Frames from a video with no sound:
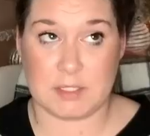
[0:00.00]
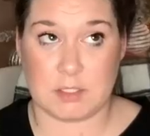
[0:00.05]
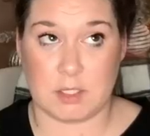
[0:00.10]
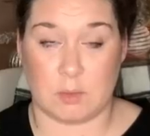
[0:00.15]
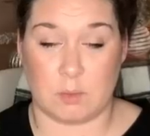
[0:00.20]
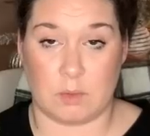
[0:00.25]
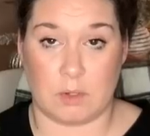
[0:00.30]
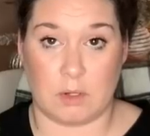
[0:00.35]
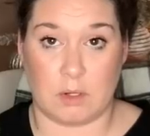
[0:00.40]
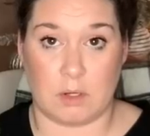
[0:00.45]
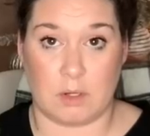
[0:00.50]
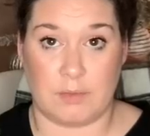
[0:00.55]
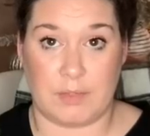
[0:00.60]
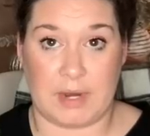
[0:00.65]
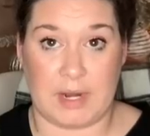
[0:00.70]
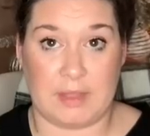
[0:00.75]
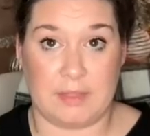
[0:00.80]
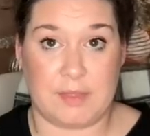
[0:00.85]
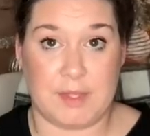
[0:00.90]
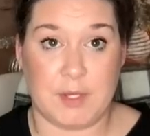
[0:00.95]
Goodwill haul that
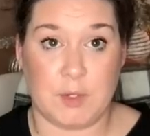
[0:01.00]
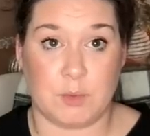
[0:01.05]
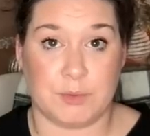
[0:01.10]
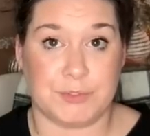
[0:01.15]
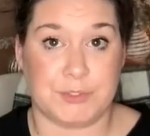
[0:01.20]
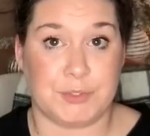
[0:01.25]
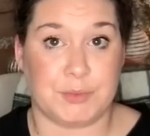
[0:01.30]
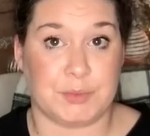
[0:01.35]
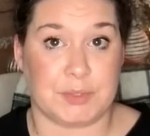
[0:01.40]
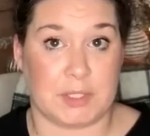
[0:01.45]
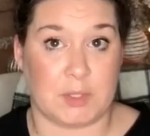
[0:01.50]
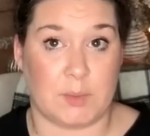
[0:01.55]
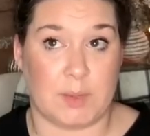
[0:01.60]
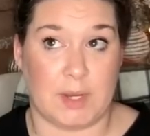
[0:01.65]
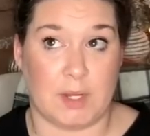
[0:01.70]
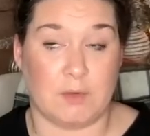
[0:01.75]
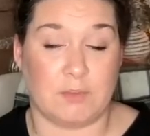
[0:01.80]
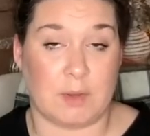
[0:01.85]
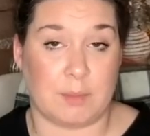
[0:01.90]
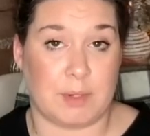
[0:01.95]
I think will do really
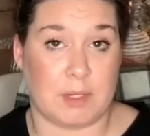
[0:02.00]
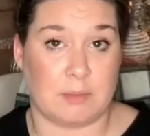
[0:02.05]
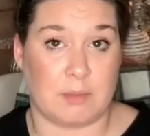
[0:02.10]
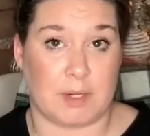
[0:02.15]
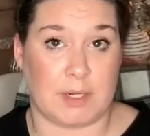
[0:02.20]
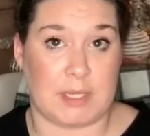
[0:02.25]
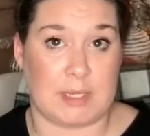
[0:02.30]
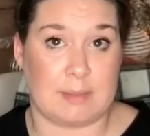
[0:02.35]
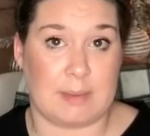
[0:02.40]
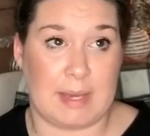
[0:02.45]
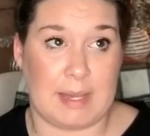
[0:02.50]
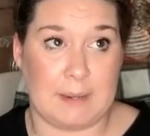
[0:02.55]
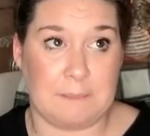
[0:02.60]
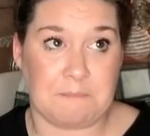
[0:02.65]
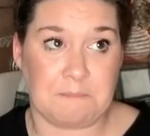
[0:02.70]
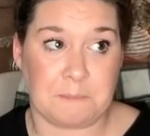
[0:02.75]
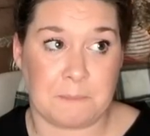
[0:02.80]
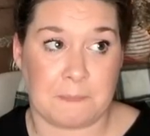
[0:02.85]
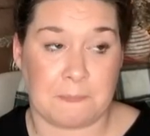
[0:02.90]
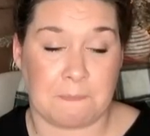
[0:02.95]
well if I put them on eBay,
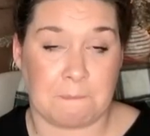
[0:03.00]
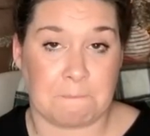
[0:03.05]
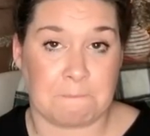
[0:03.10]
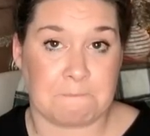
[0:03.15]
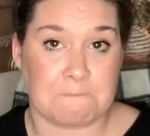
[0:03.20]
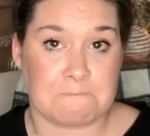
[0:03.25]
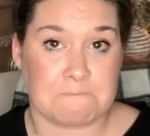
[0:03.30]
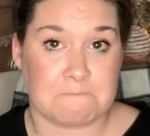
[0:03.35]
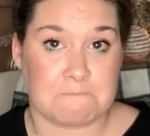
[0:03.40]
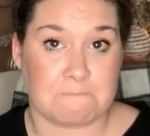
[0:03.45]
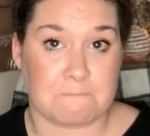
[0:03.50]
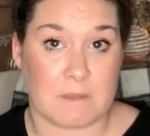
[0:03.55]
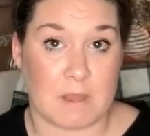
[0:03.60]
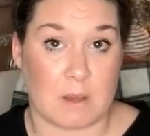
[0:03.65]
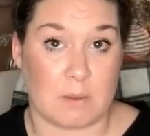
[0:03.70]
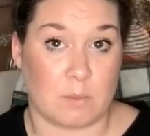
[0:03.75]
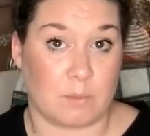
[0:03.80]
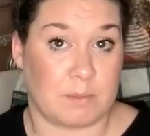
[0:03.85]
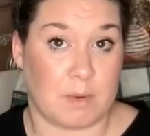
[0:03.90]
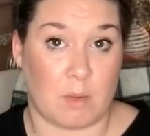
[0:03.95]

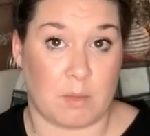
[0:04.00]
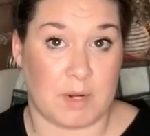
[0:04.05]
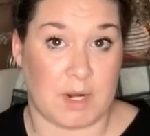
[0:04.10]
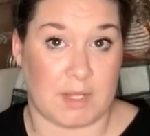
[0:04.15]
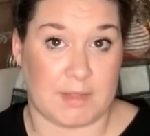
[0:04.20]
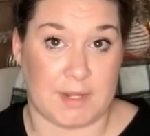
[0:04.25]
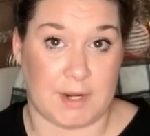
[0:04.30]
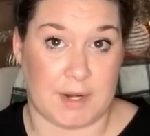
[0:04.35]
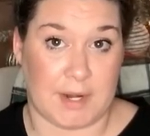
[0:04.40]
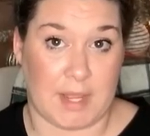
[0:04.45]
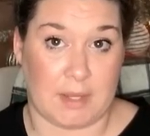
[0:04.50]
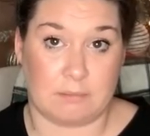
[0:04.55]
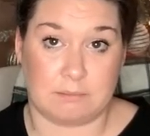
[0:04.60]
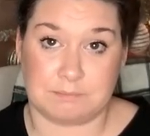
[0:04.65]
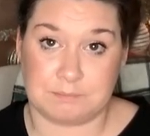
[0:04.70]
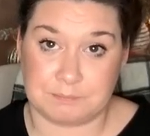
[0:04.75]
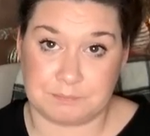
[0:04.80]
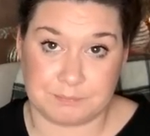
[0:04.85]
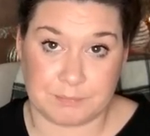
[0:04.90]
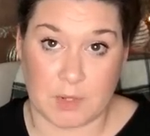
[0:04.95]
but we're not there yet.
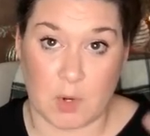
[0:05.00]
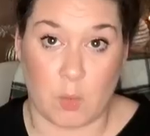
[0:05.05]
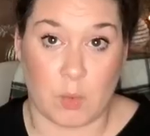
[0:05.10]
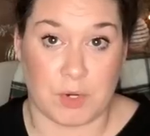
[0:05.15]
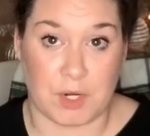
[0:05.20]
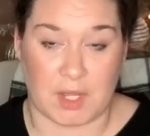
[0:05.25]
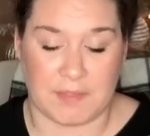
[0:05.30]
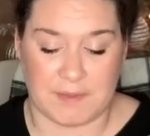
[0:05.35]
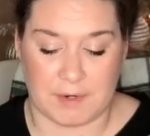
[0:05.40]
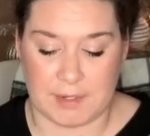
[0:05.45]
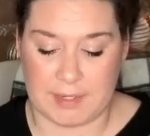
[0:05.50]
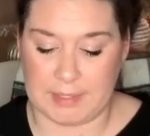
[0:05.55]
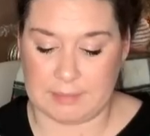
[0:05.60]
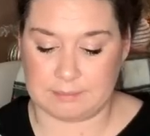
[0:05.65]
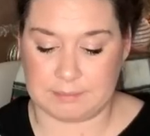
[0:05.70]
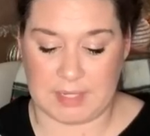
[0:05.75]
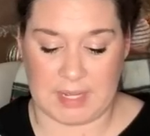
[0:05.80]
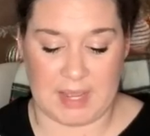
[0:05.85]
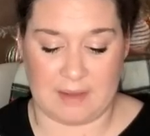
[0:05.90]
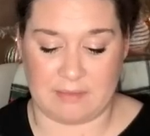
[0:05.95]
We're not there yet.
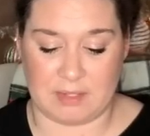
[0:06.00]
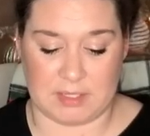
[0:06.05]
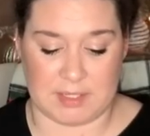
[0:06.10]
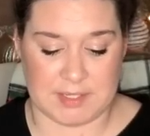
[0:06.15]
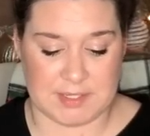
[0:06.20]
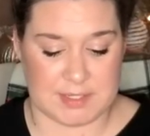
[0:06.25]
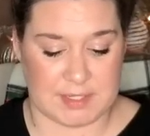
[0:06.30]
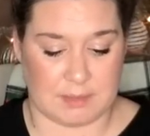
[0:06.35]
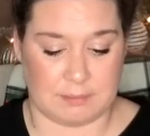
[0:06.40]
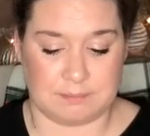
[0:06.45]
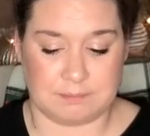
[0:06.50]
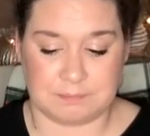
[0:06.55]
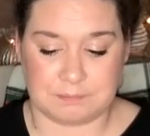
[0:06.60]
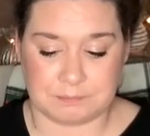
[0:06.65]
I haven't listed them.